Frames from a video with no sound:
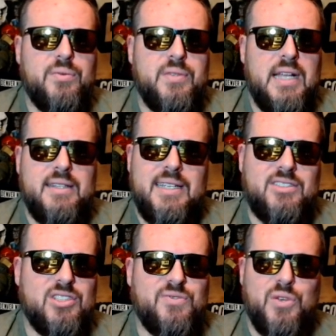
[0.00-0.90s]

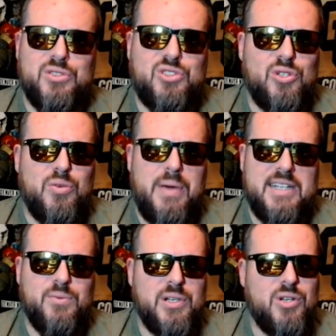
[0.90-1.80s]
that's just full circle
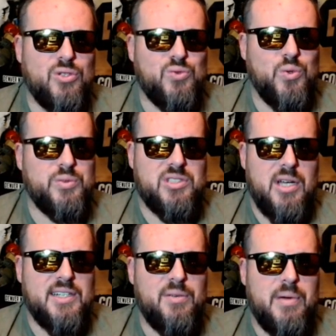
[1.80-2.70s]
back to what Coach Rule was
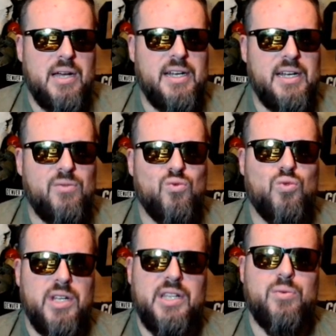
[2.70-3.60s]
talking about. And it
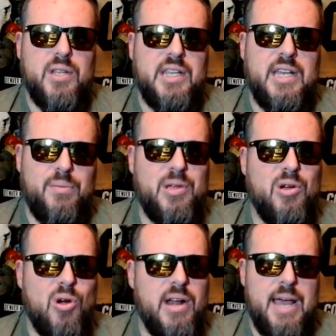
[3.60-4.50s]
really, really hit me
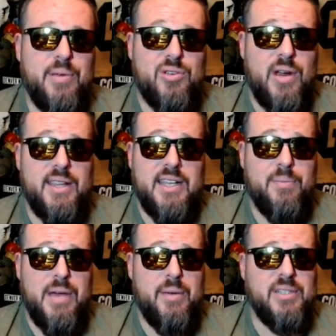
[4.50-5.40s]
hard, had me crying like
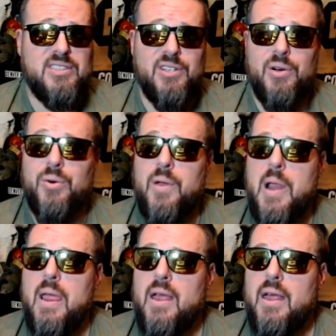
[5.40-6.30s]
a baby. So
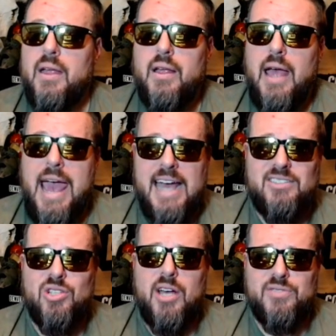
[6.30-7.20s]

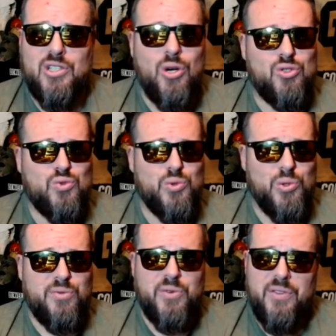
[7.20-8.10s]
hats off to Coach
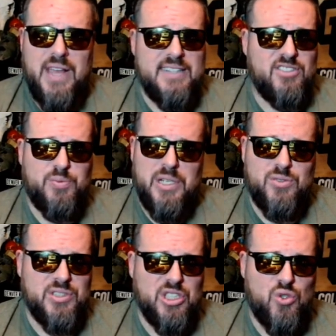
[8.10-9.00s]
Rule for that.
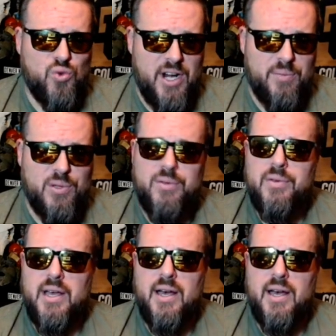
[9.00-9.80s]
Speech was incredible.